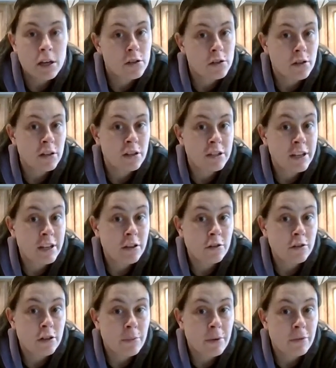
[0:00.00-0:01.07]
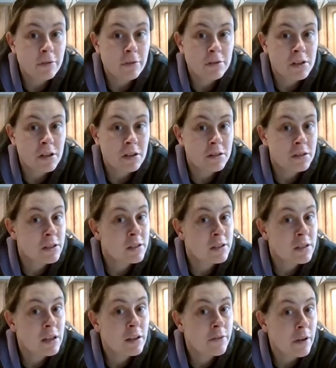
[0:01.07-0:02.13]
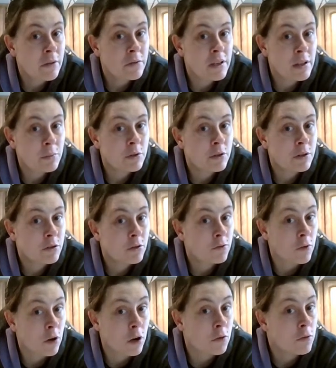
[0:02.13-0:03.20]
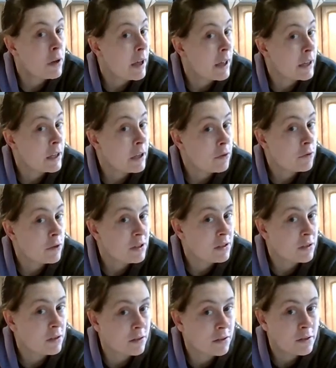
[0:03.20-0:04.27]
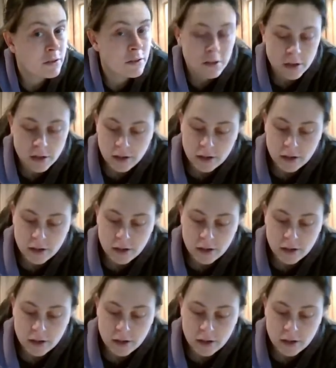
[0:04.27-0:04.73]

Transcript: So, let's take a look at my results and see if I was able to grow any crystals.